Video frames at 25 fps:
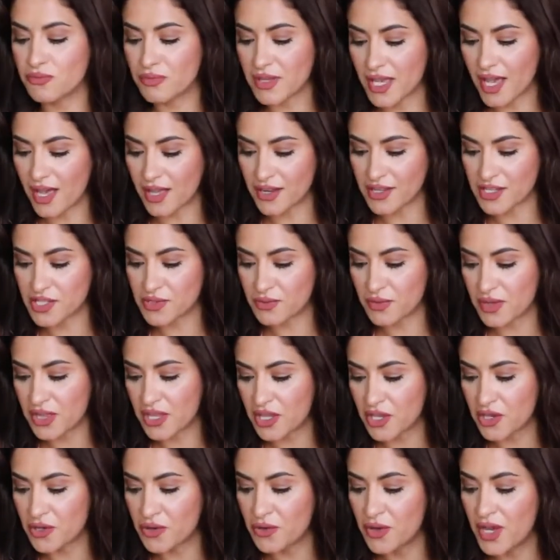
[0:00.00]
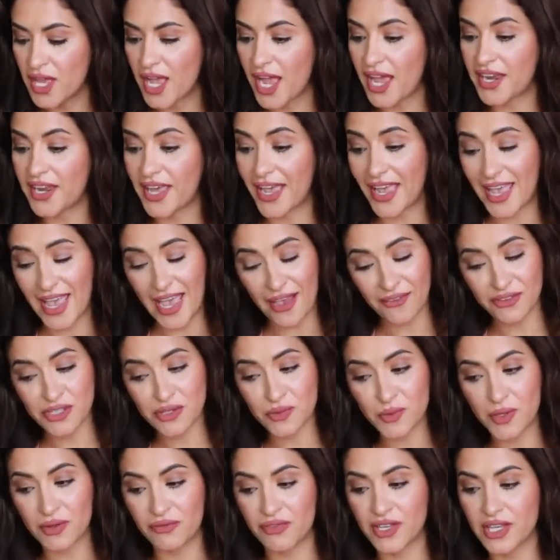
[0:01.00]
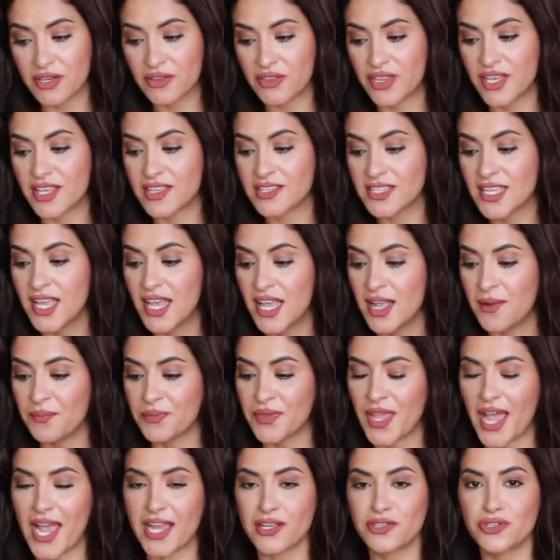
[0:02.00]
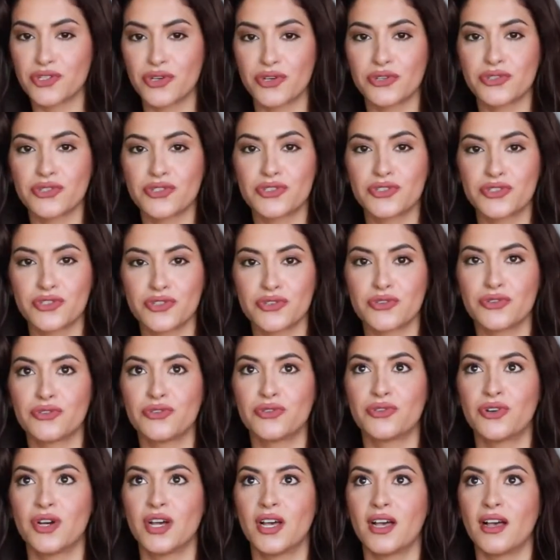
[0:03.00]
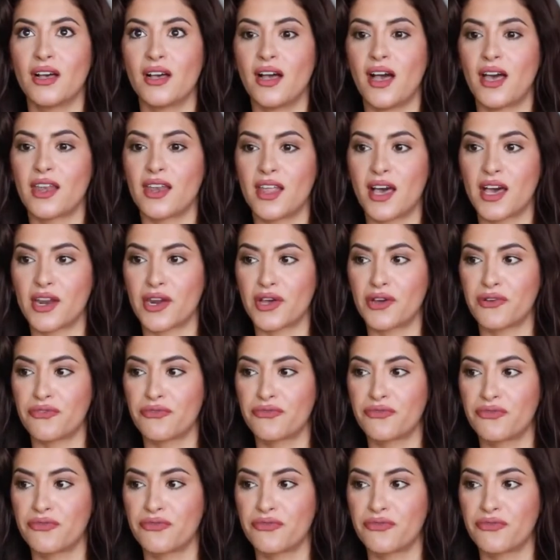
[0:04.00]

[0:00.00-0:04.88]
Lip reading: To be honest with you, and I have to reveal this, I don't use a lot